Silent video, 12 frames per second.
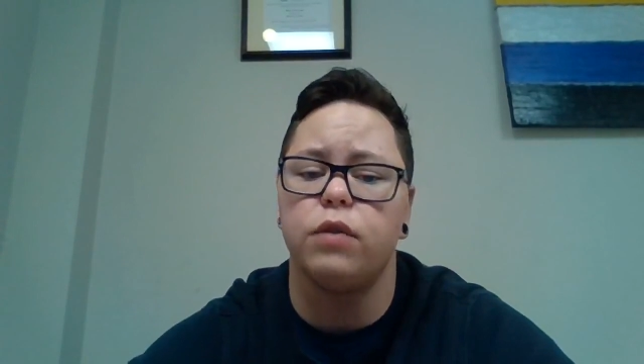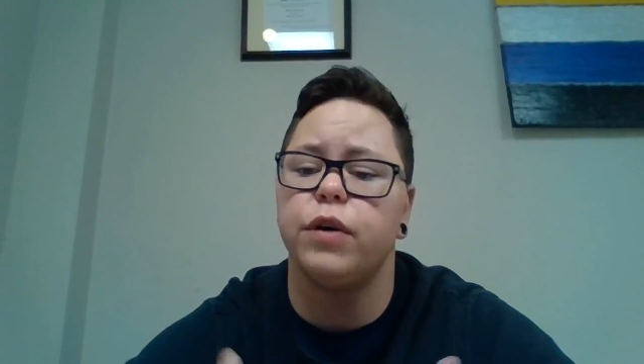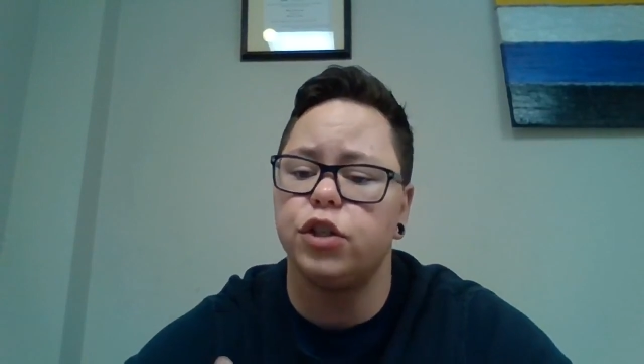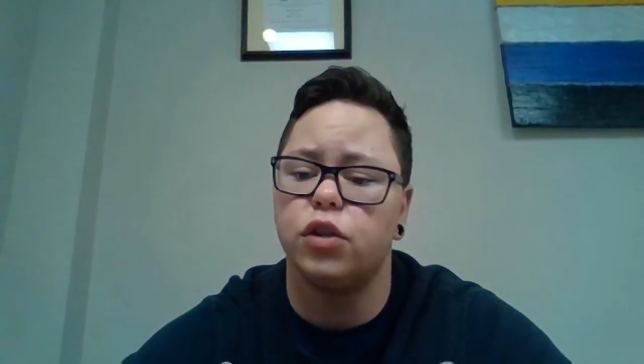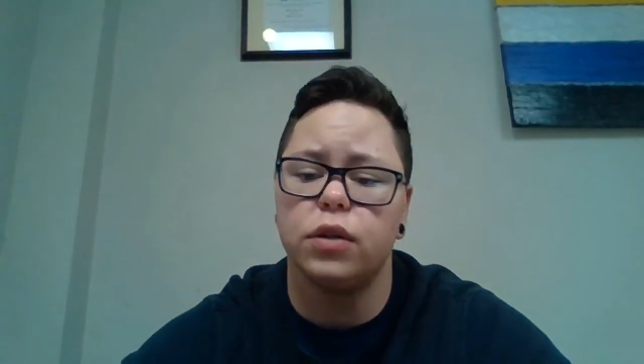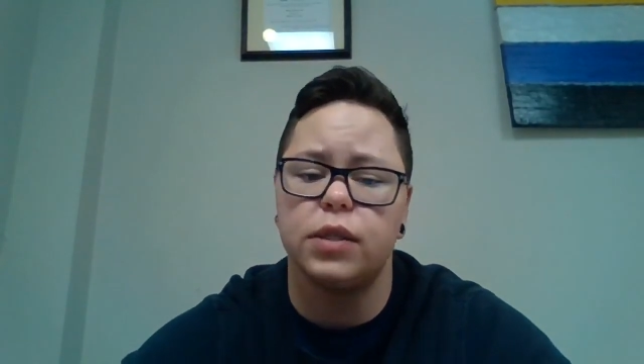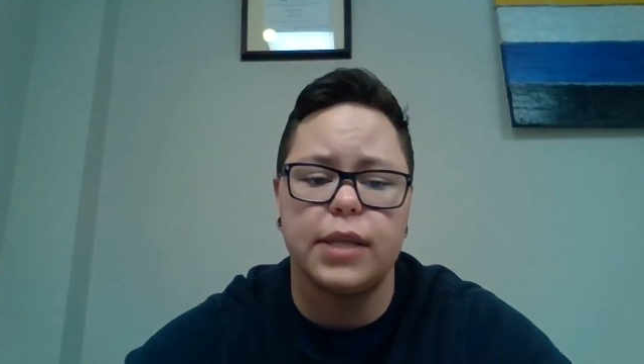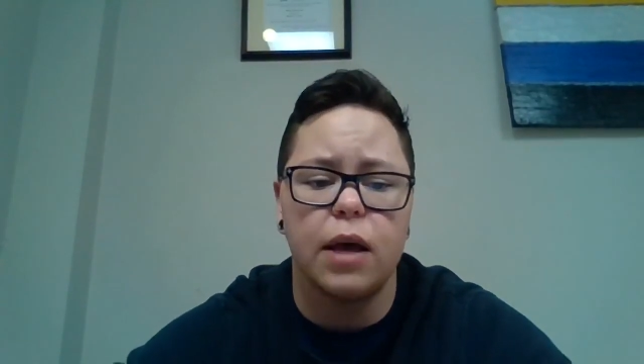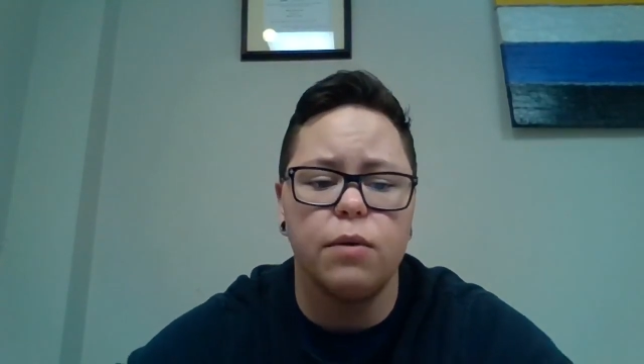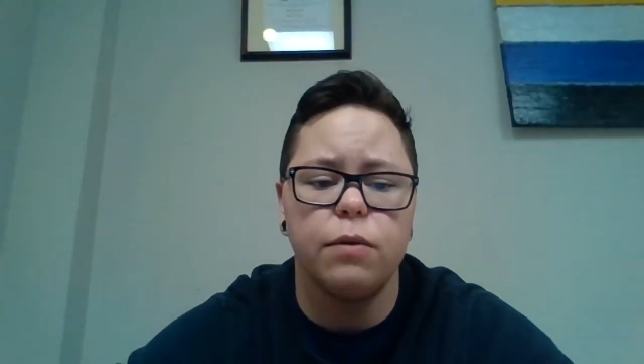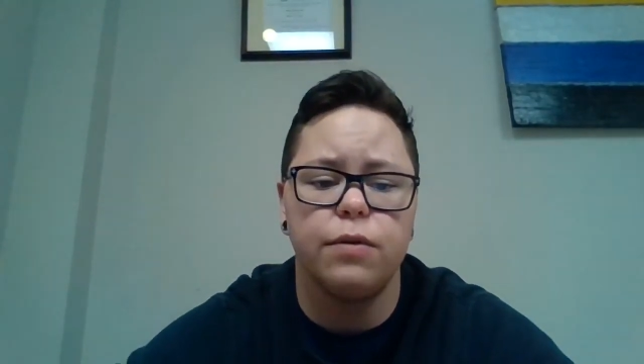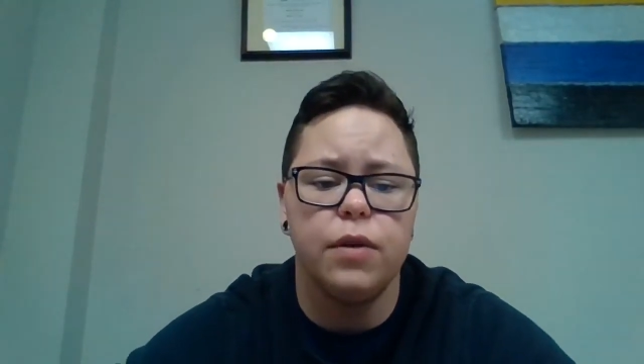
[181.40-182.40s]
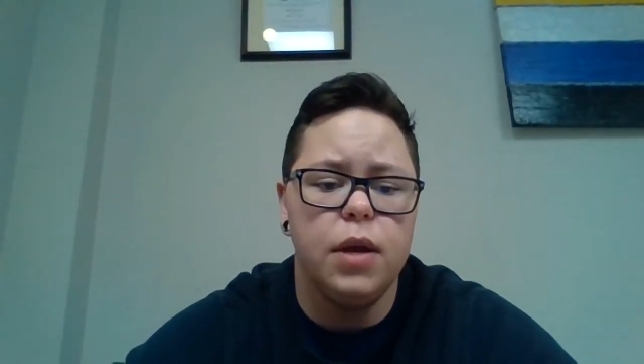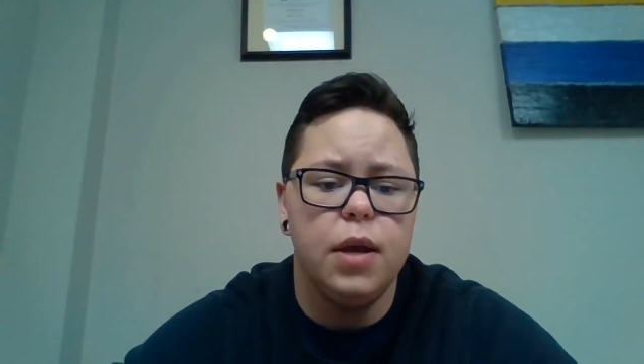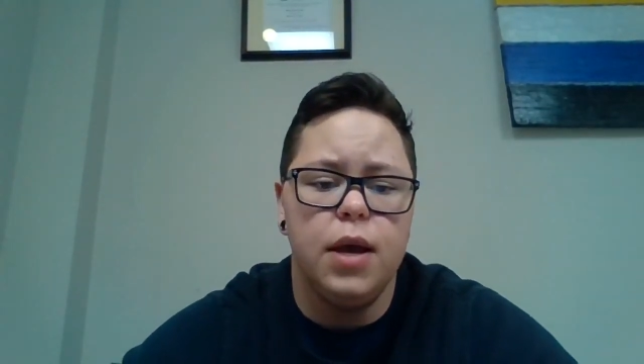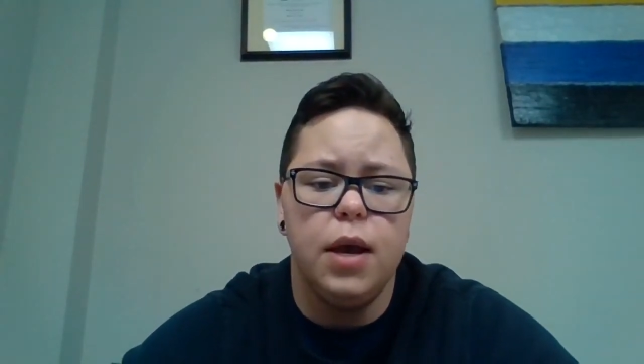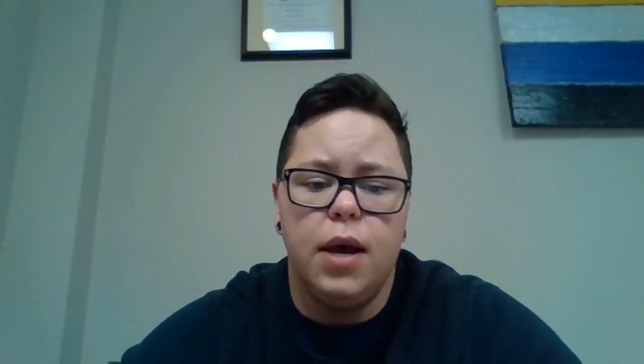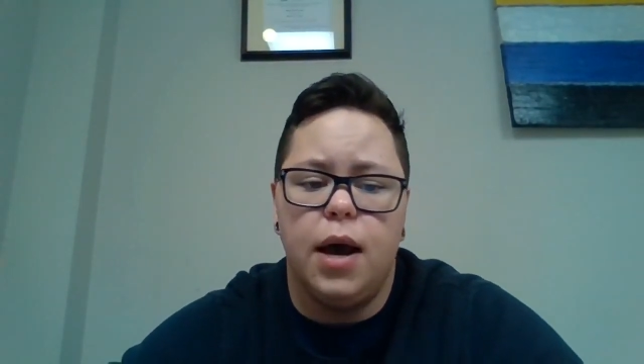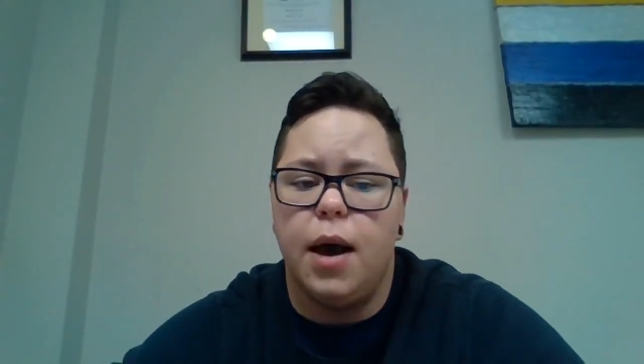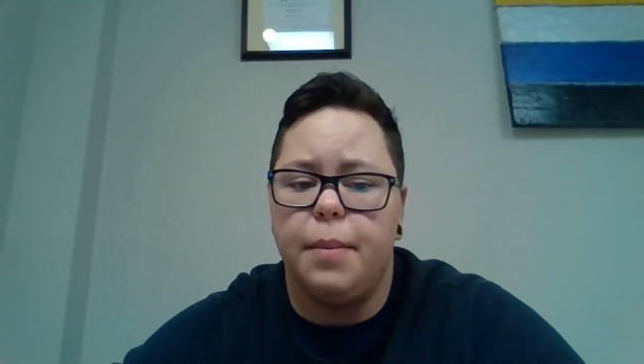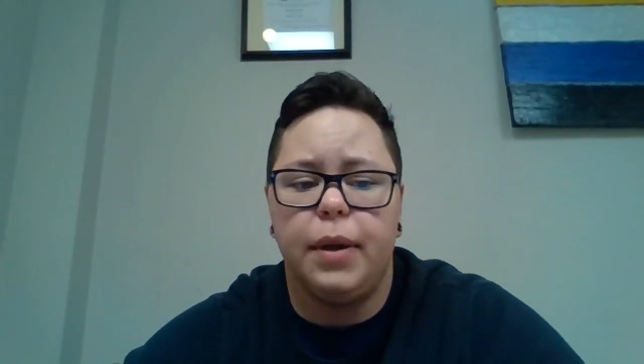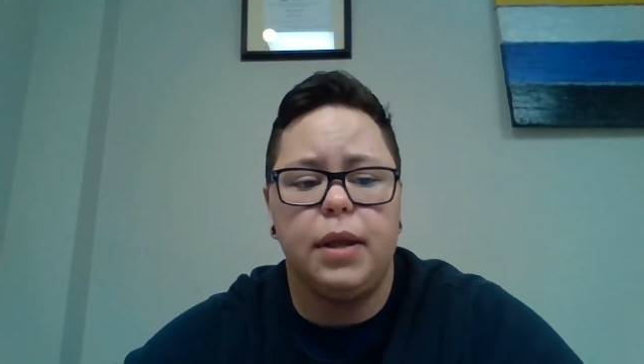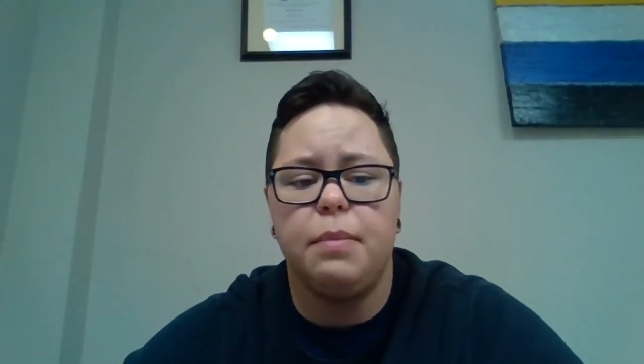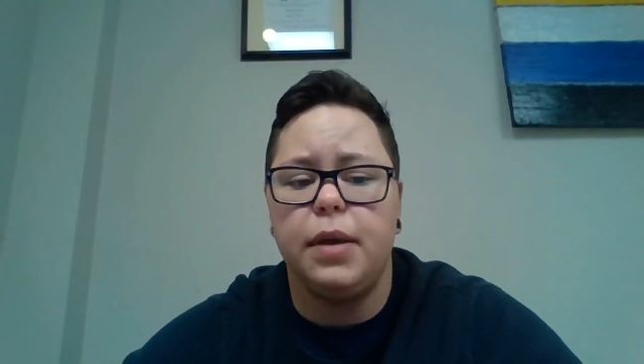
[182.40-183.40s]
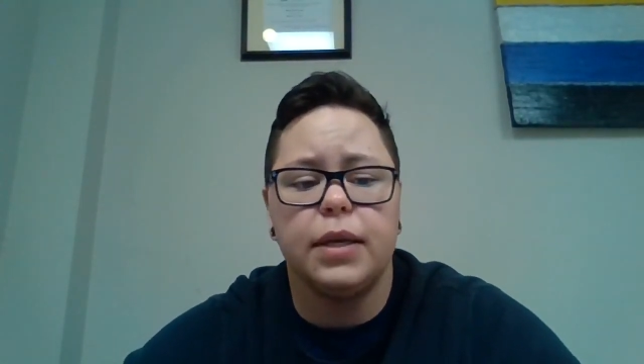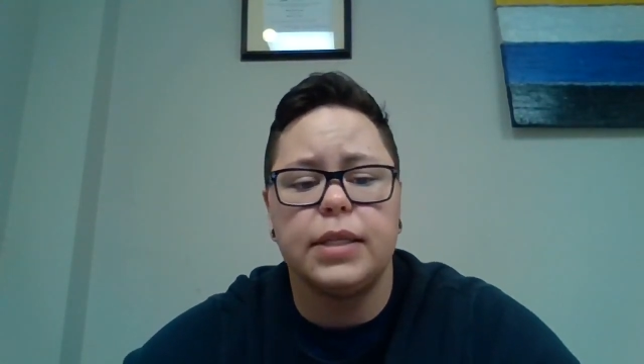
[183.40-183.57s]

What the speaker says: original self. It can be